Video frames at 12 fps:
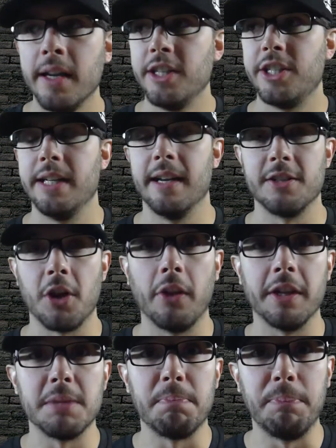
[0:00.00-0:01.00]
She does all
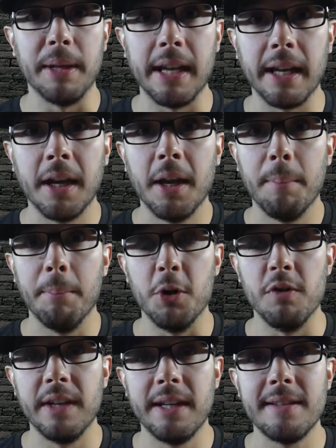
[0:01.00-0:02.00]
these big
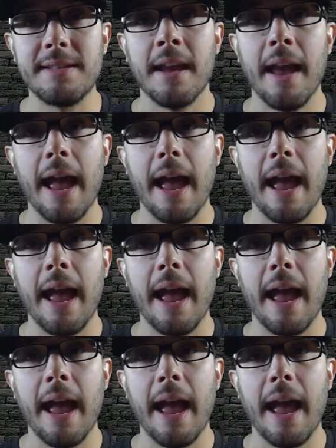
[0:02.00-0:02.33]
movies.